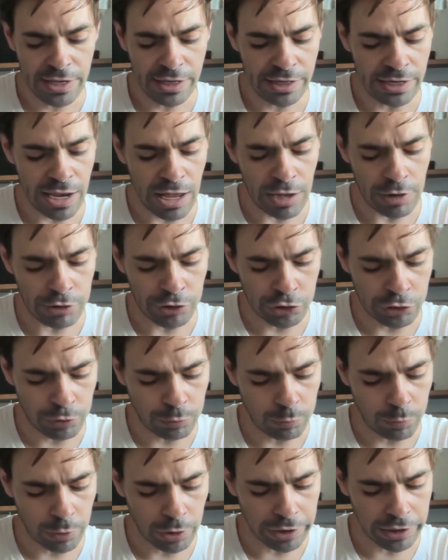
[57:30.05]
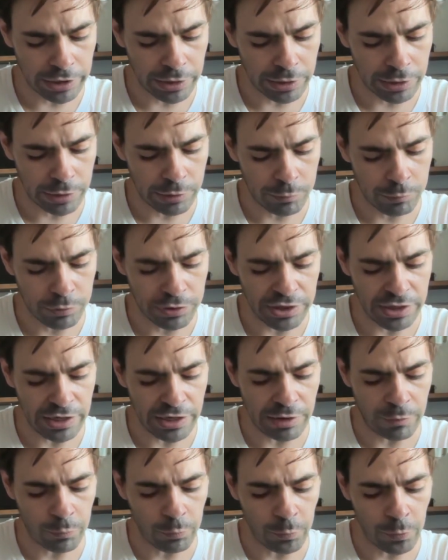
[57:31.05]
Now you're working within
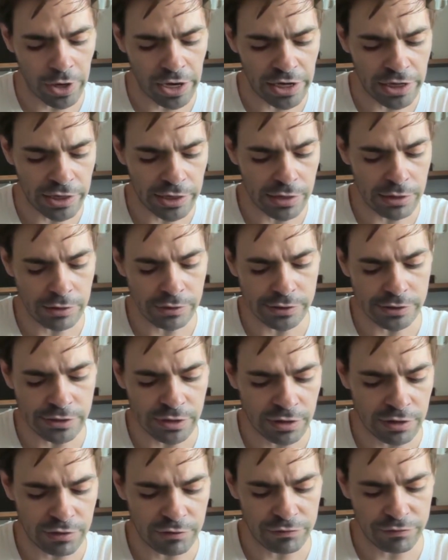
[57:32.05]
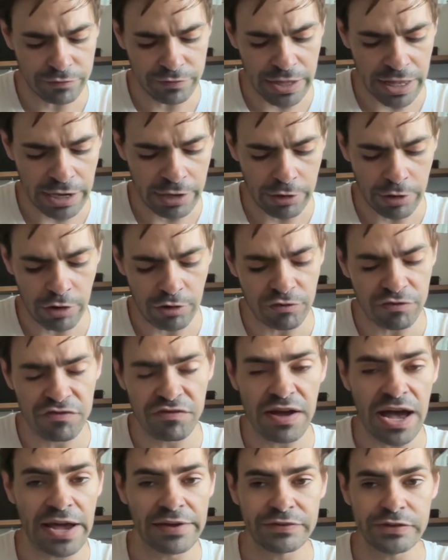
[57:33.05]
a radius of, I don't know,
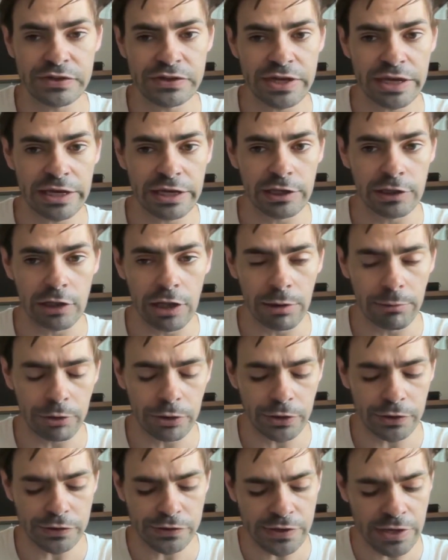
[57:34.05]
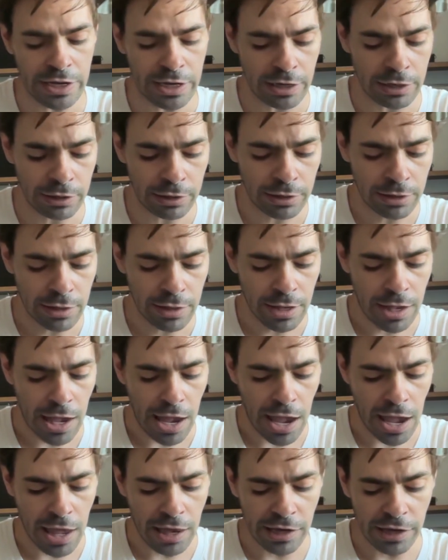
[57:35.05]
5 to 10 kilometers there.
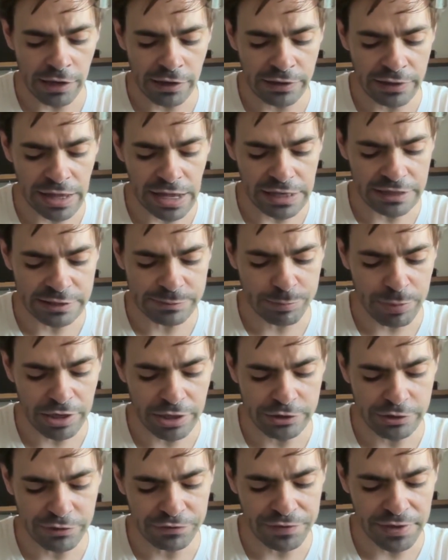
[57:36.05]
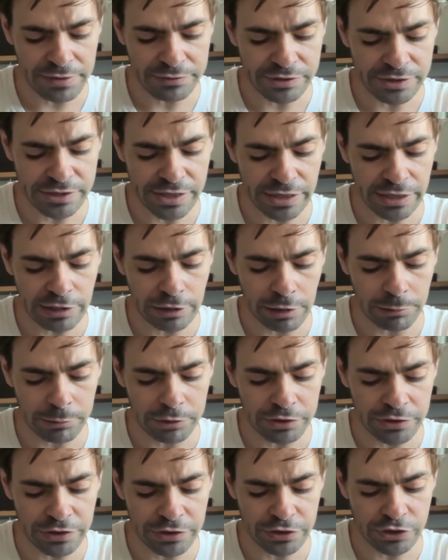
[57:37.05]
And in that space of 5 to 10
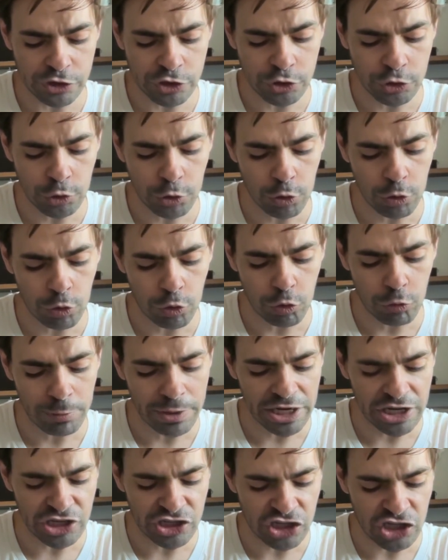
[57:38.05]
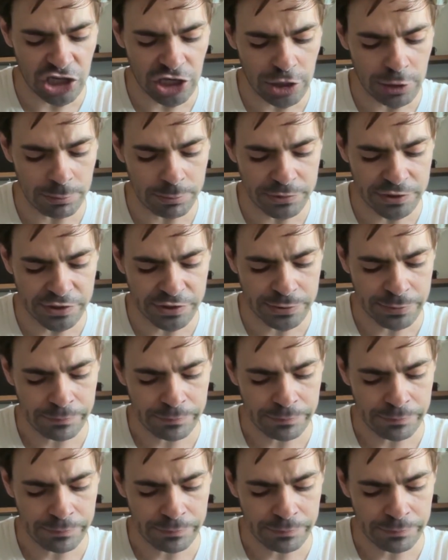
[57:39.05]
kilometers, there's so many gyms.